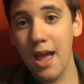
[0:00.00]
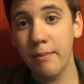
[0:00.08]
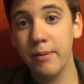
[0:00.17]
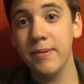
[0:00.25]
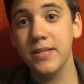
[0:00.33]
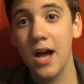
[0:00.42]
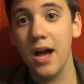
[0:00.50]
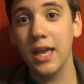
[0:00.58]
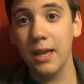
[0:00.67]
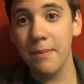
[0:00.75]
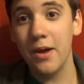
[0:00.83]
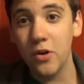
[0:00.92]
I'm going to be
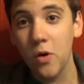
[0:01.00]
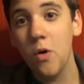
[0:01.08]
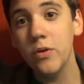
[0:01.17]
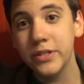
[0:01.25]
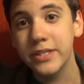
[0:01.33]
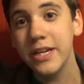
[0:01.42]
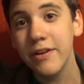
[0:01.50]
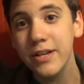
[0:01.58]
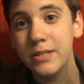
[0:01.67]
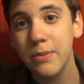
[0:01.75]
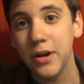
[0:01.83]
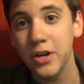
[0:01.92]
talking about an old
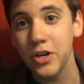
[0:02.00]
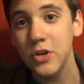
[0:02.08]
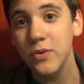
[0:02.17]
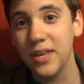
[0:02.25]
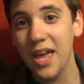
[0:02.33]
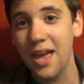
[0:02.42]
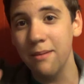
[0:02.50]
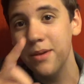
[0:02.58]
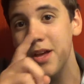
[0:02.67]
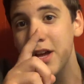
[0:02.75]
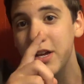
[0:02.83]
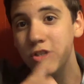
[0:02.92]
series but a new game,
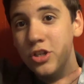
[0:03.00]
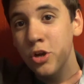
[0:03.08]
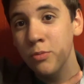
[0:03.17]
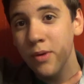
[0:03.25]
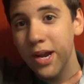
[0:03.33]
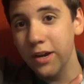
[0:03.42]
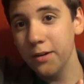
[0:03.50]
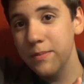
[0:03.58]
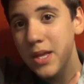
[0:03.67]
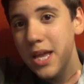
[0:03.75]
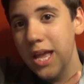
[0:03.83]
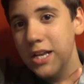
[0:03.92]
Tomb Raider.
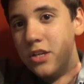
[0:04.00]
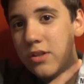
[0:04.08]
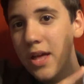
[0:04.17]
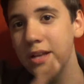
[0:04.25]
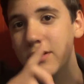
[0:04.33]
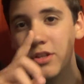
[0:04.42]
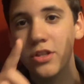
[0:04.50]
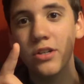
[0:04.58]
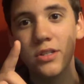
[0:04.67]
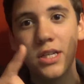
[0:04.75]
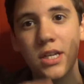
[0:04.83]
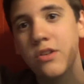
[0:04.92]
In
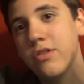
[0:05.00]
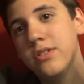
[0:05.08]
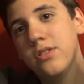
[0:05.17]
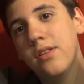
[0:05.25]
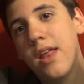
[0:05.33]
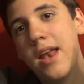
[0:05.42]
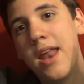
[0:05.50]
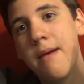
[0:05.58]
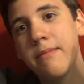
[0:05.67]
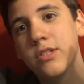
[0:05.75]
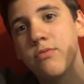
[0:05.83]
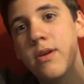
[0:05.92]
2013, Crystal
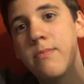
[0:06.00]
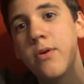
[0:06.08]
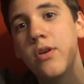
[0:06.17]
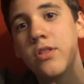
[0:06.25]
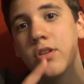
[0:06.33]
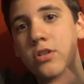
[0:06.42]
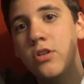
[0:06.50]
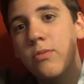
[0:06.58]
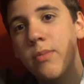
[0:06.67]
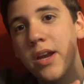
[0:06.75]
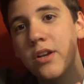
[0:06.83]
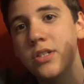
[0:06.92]
Dynamics rebooted the
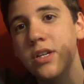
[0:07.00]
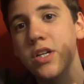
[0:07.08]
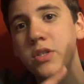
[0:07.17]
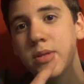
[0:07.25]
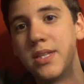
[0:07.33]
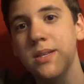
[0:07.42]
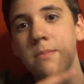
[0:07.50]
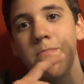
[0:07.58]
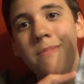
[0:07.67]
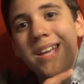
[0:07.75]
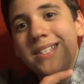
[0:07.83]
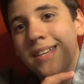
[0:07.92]
Tomb Raider series with this
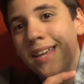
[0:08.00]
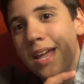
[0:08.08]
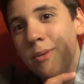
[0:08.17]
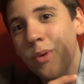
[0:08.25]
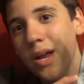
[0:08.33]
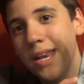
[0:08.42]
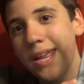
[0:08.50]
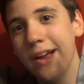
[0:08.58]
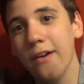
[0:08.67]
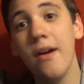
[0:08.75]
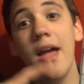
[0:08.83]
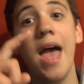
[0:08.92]
amazing game right
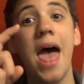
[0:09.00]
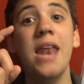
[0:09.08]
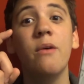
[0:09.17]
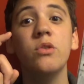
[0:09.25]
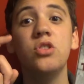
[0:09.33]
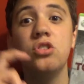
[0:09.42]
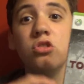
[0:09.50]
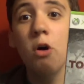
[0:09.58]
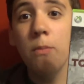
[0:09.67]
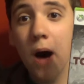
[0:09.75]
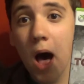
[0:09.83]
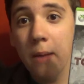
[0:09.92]
here, and it was
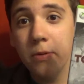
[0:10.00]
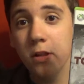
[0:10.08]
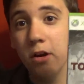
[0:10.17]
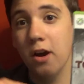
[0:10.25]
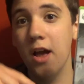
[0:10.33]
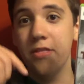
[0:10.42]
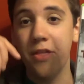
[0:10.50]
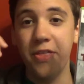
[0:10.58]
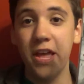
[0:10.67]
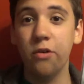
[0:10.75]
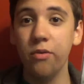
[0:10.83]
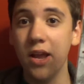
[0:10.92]
so popular that
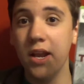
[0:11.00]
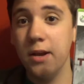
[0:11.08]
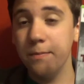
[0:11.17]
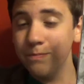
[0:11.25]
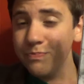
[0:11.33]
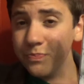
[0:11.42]
they created